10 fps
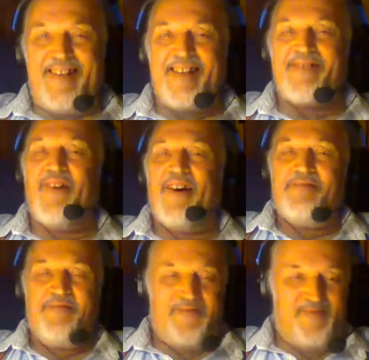That's fine.
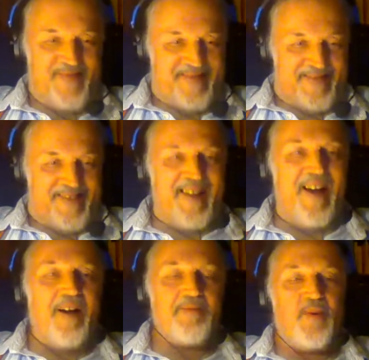
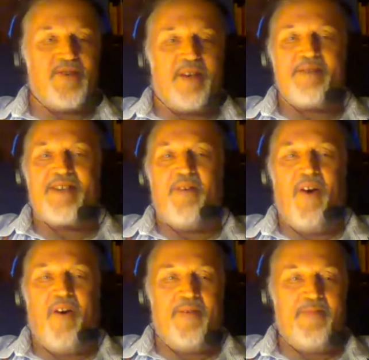I'm switching myself
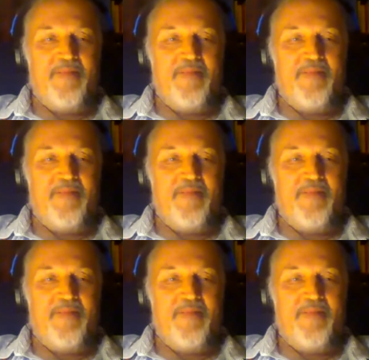off.